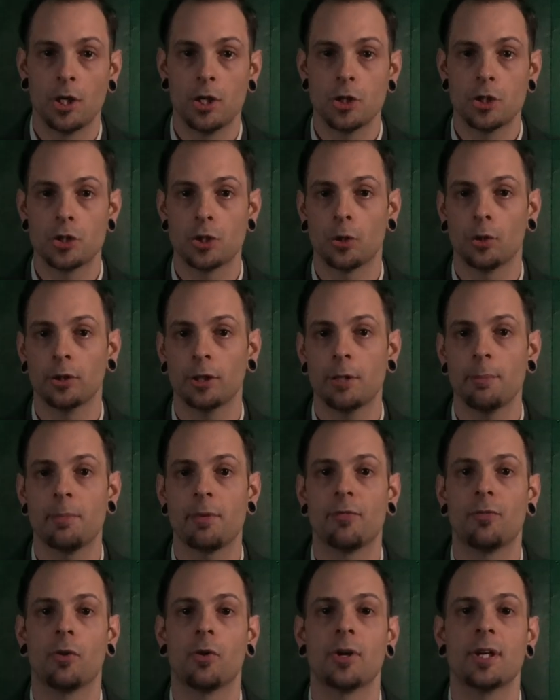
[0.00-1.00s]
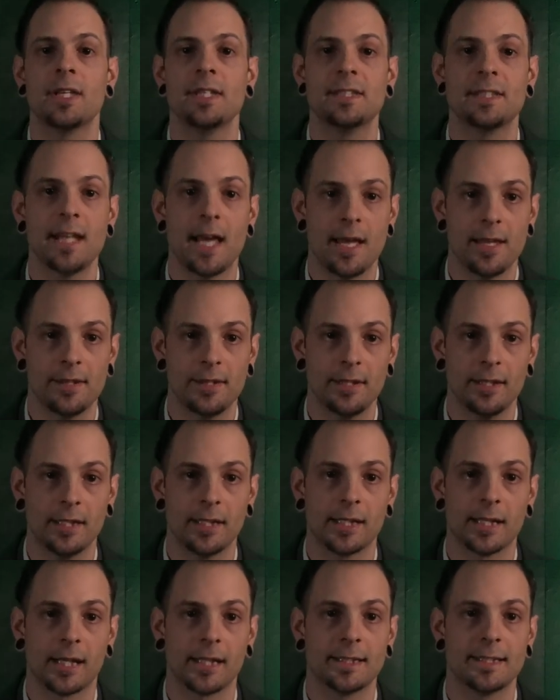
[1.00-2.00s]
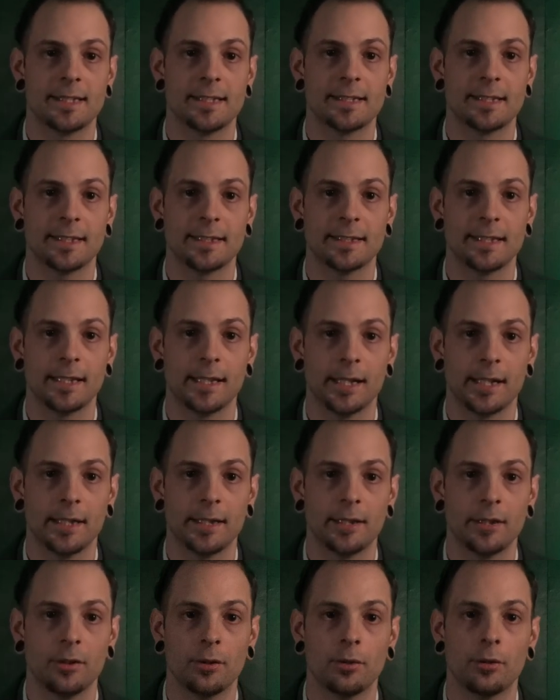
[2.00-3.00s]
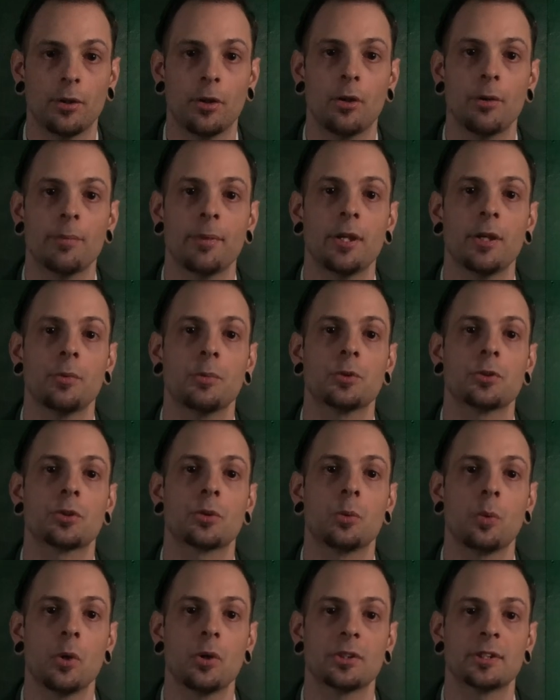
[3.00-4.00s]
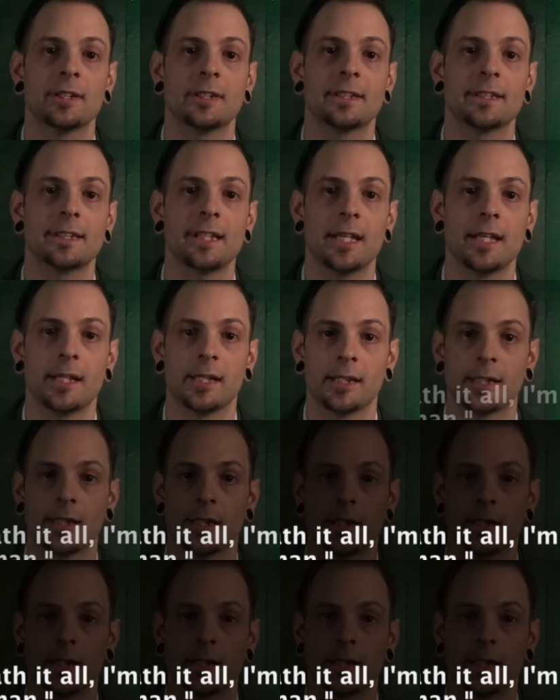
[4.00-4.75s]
Shortly before his death in 1969, Omi was quoted saying,